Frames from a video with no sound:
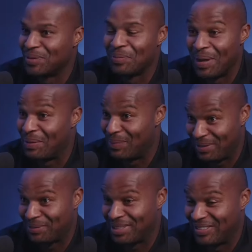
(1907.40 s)
Big
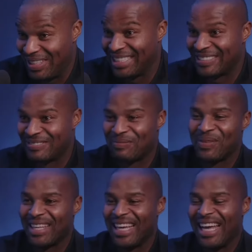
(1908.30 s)
breakfast, right?
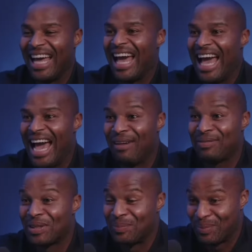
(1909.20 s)
After
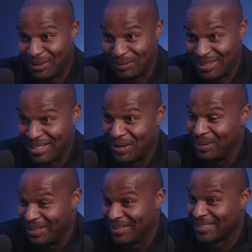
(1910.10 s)
the breakfast,
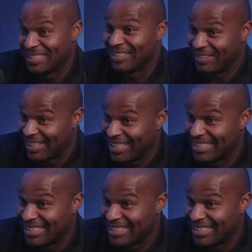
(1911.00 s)
J-Bell, right?